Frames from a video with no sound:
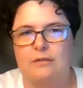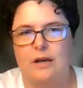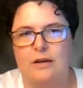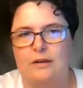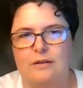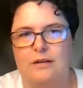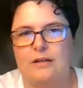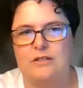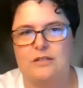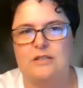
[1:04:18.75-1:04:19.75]
Like,
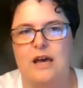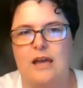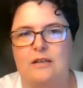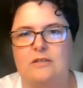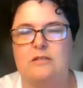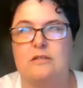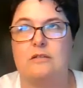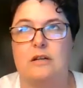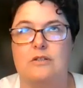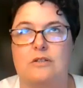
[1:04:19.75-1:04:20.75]
it just takes
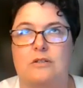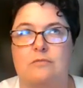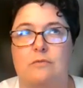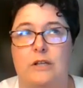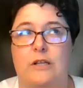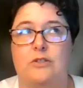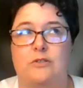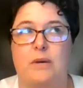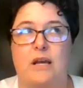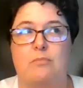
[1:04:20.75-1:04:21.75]
such a village
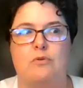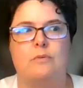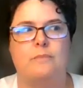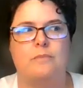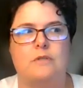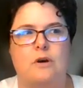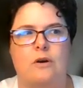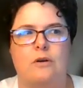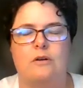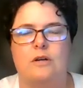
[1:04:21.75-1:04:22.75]
of people.
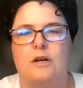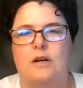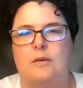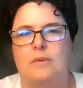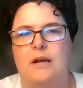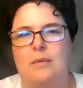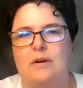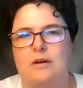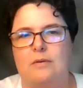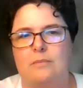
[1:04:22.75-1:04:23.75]
So being able
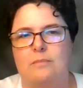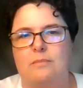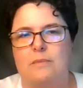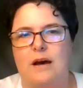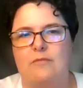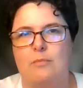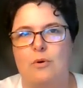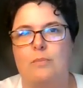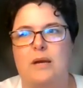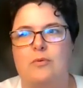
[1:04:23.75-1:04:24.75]
to have
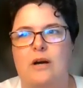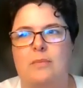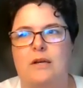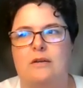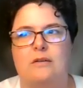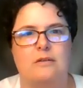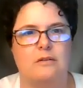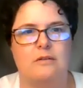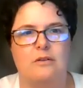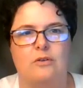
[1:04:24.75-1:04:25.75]
more people come in
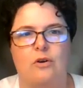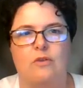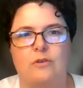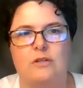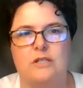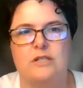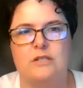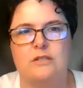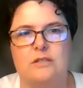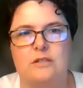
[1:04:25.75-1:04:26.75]
and offer
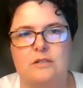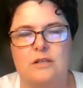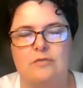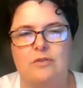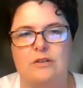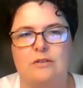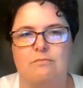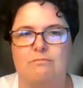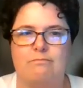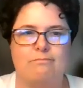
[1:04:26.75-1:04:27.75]
assistance, even
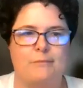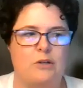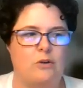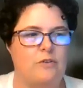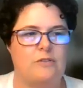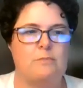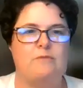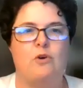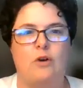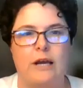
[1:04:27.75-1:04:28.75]
if it's
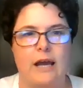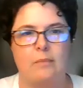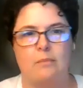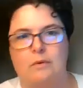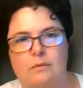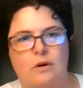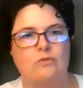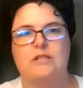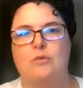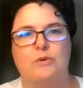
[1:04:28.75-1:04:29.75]
before a game, I'll
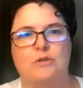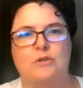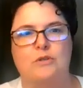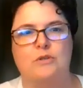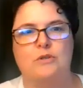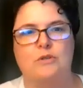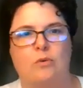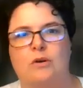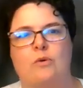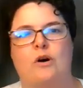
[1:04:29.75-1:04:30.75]
just help you set up and then I
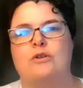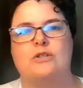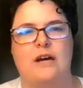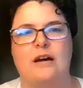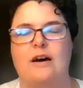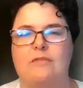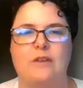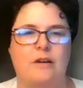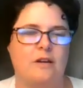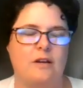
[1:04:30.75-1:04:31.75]
want to watch, that kind of
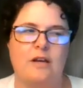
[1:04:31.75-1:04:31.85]
thing.